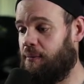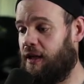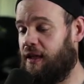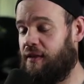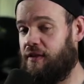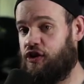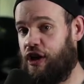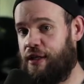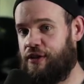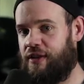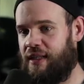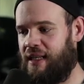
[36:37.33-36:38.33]
it
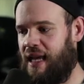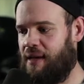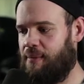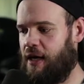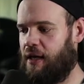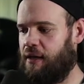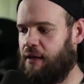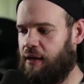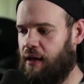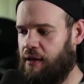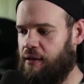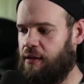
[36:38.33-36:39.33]
changed the naming
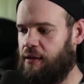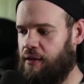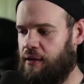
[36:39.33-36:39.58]
kind of